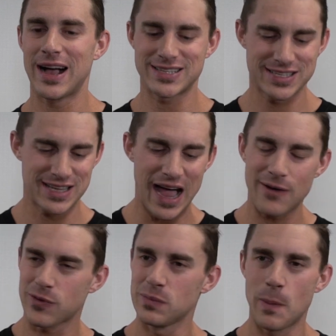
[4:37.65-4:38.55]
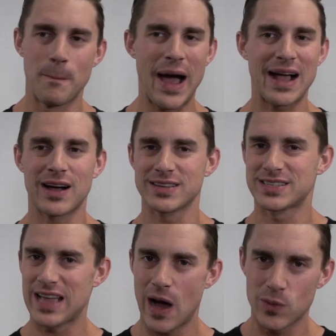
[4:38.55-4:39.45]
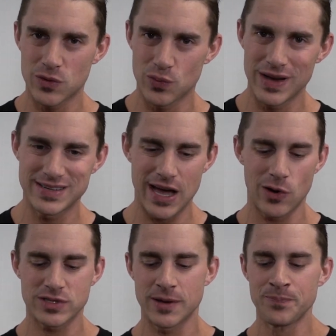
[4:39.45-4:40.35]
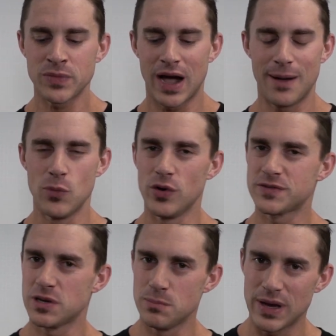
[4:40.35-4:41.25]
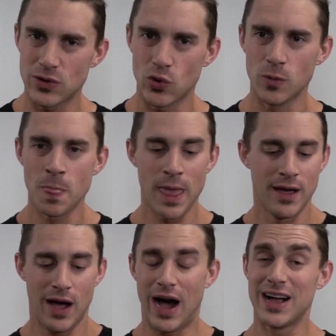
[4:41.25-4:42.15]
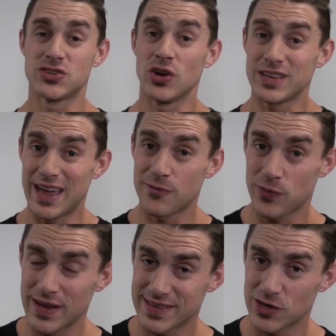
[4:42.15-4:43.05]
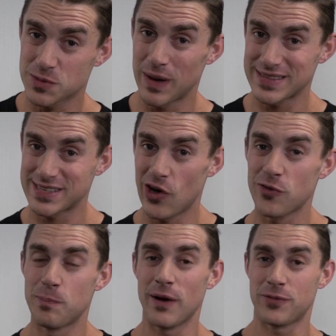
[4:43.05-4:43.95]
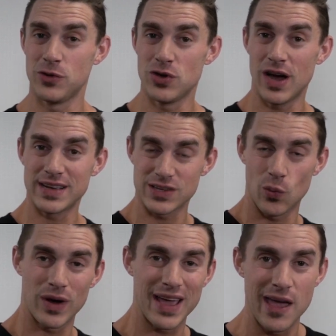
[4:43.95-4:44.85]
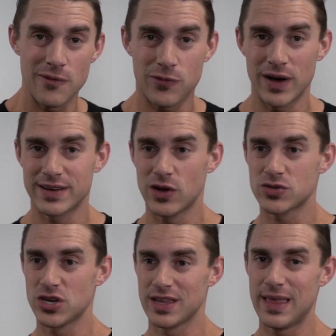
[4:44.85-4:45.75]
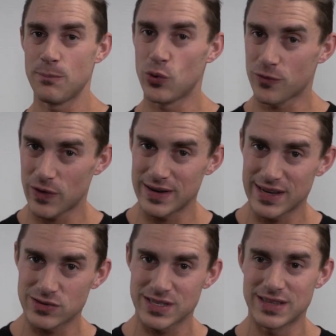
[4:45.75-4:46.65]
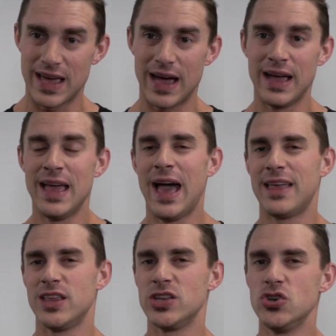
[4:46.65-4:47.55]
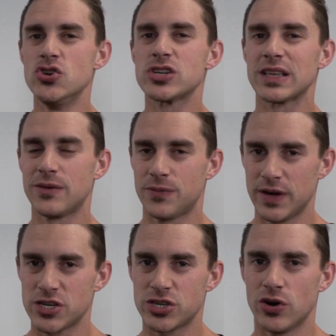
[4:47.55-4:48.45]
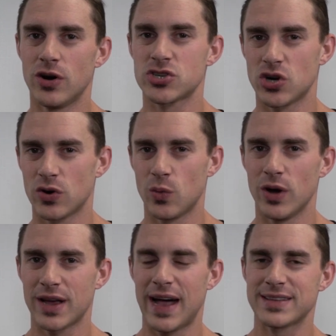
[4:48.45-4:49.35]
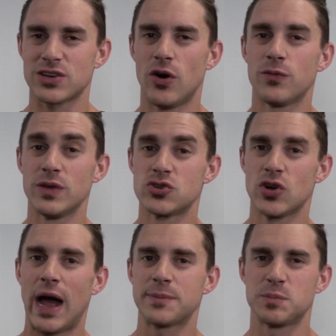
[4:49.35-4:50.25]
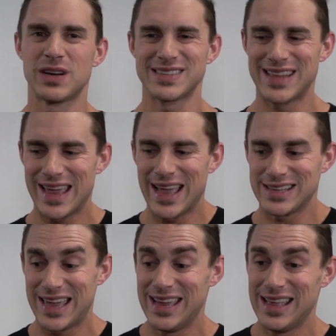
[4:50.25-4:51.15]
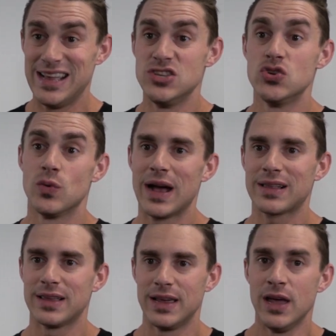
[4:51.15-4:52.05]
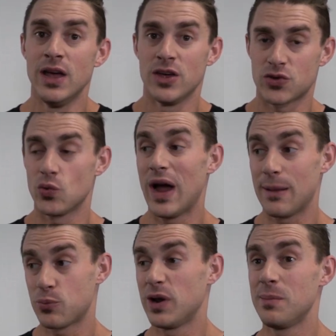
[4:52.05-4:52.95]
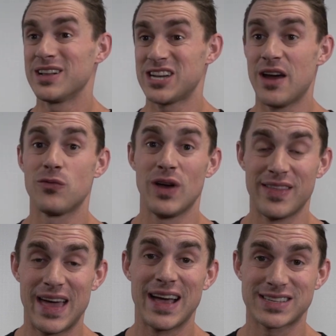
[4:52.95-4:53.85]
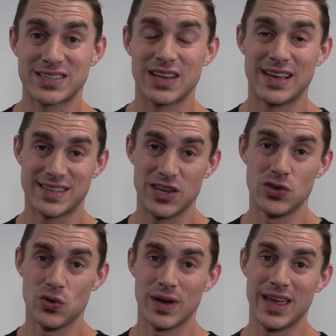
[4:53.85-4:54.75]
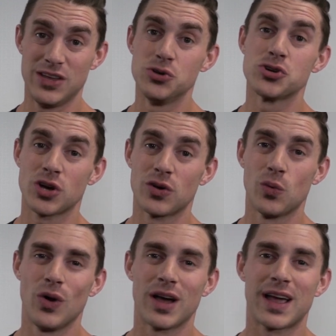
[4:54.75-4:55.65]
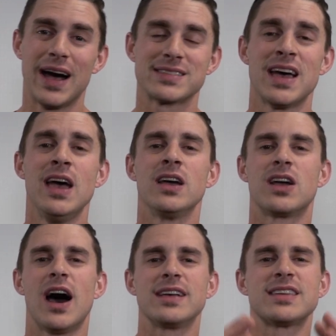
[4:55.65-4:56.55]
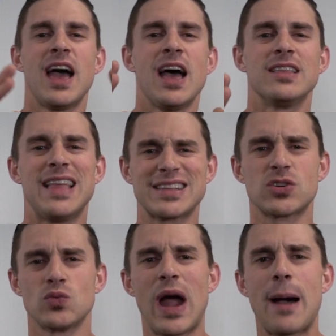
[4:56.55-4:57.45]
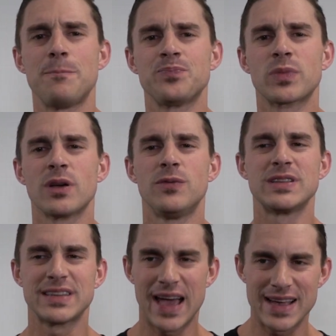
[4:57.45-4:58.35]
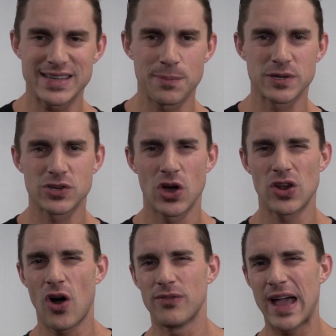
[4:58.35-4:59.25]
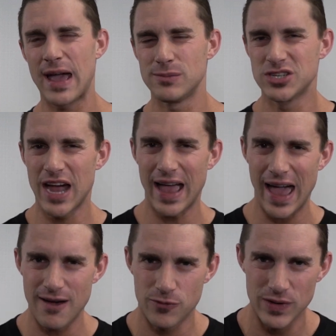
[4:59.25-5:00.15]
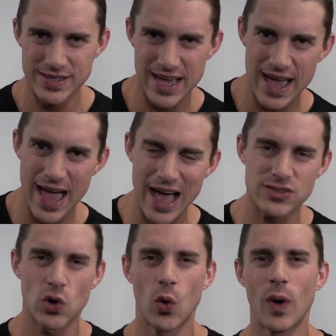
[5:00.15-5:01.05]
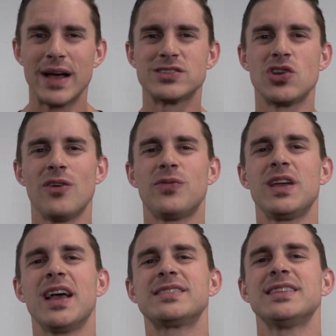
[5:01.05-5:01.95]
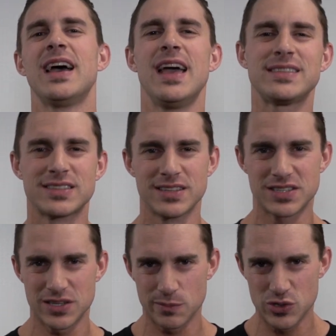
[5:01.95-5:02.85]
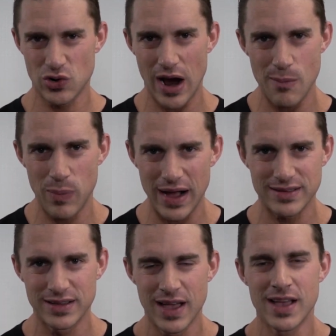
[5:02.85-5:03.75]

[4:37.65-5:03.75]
I start from the back, I start with rear delts, I move to middle, I don't hit front delts myself, but for you guys that want to hit front delts, you can then put front delts in there, and then usually finish your shoulder workouts off with traps, because they get hit indirectly throughout pretty much every other exercise that you're doing in your shoulder workouts. Guys, that's a wrap for today's episode of MJ Every Day. As always, don't forget to hit the subscribe button.